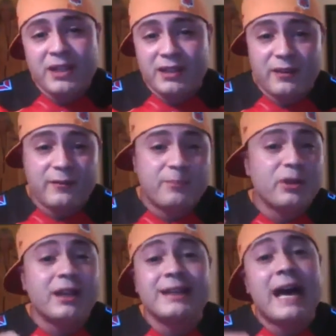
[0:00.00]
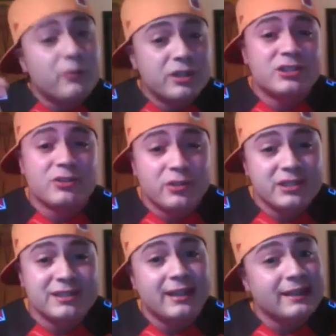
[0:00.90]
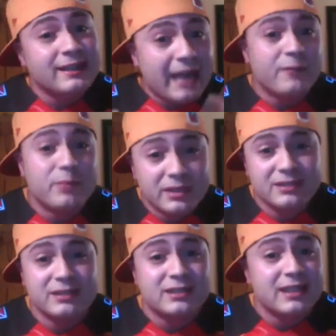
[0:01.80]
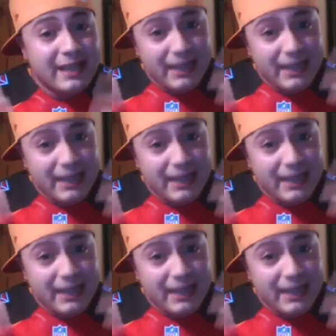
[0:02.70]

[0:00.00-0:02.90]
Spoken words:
They're putting a lot of resources and a lot of business